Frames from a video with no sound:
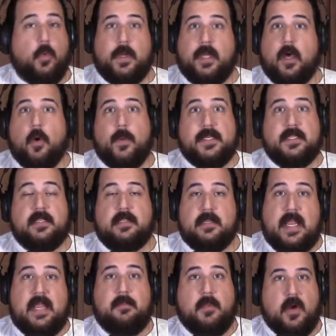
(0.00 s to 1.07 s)
we all went to the
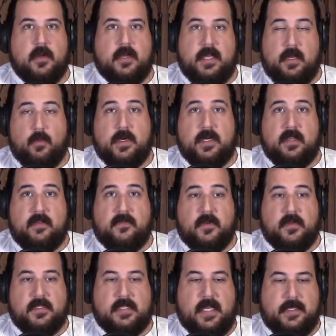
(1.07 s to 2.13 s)
night market one of the
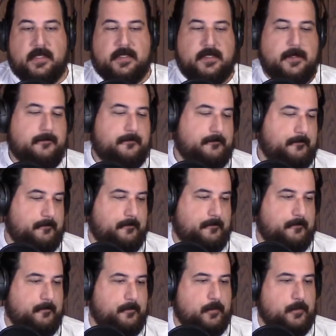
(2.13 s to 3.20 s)
first nights.
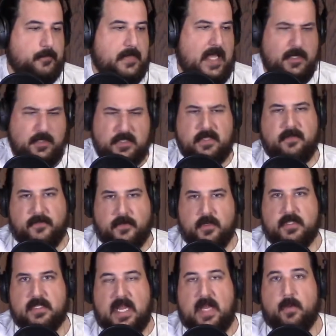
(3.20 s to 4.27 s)
Actually, the
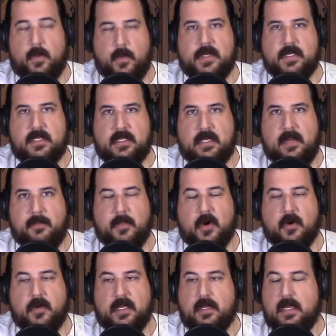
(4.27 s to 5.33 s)
first night we went to the night
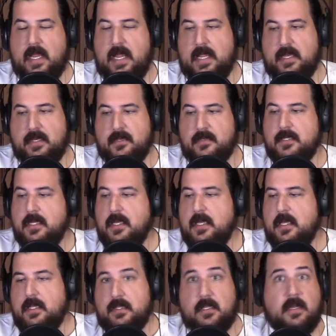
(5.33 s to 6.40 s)
market. And
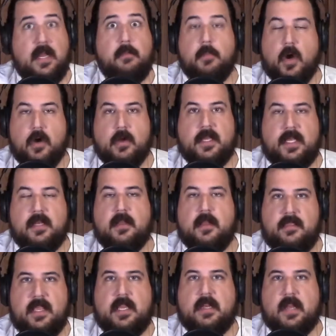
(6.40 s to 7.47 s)
the night market
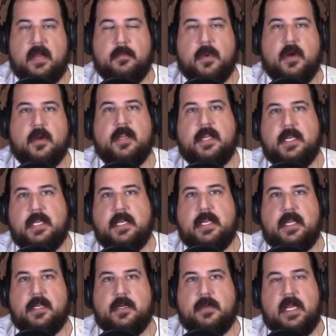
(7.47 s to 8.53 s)

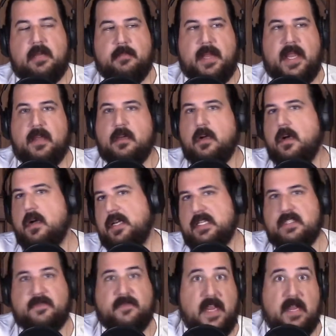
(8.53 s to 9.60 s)
in Bangkok
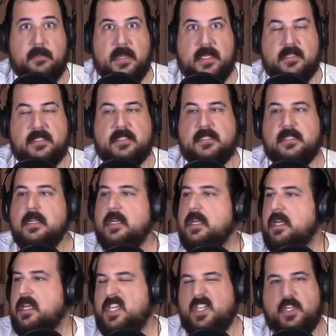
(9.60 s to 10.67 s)
is famous,
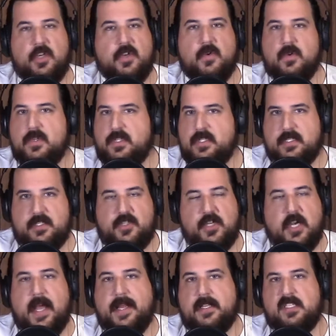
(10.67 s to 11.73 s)
huge, this
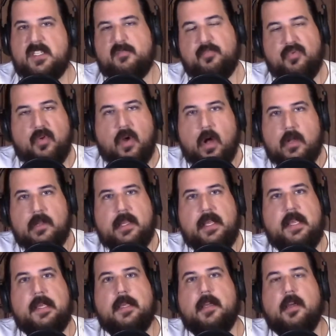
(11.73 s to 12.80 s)
giant
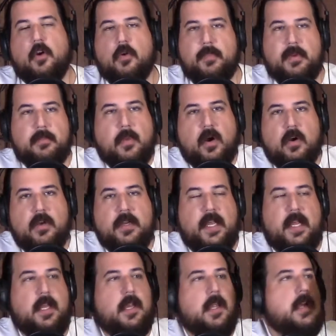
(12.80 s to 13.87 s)
sprawling urban
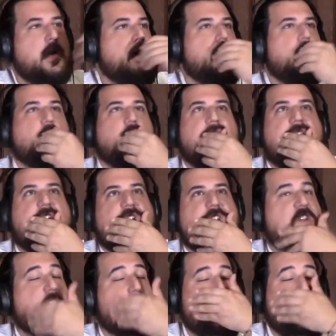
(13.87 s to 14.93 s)
market where
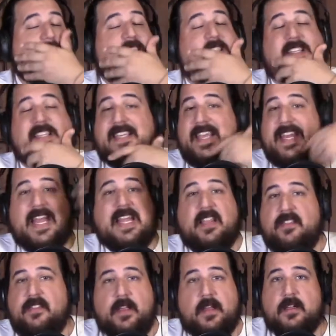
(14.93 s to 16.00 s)
you can basically get
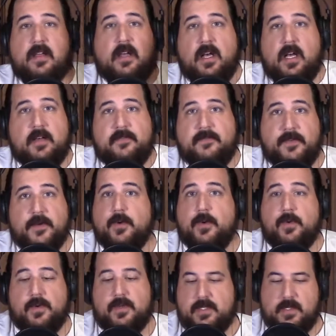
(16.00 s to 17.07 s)
anything,
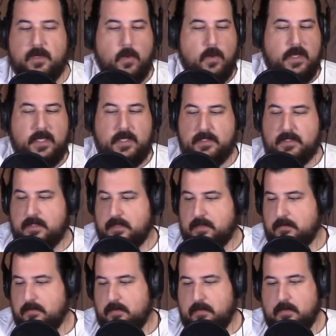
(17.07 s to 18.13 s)
food,
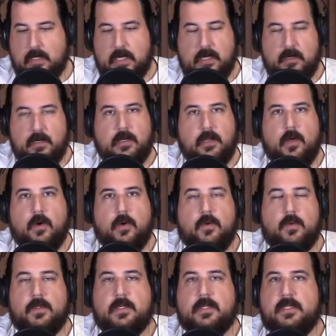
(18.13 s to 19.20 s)
toys,
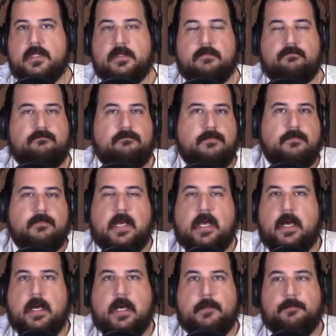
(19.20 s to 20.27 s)
clothes,
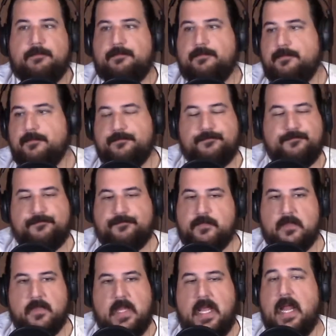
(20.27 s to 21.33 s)

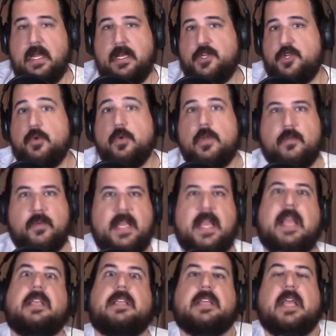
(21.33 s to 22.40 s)
and jewelry,
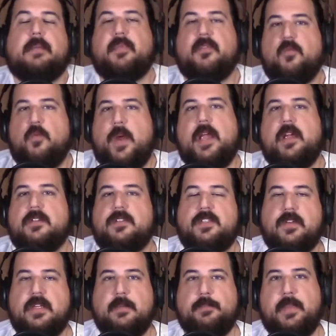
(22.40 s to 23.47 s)
any type of wares
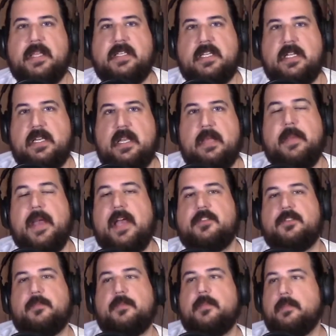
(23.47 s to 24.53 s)
you can basically
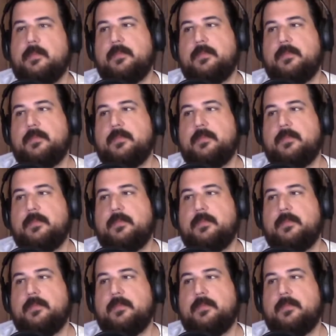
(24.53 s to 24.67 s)
imagine.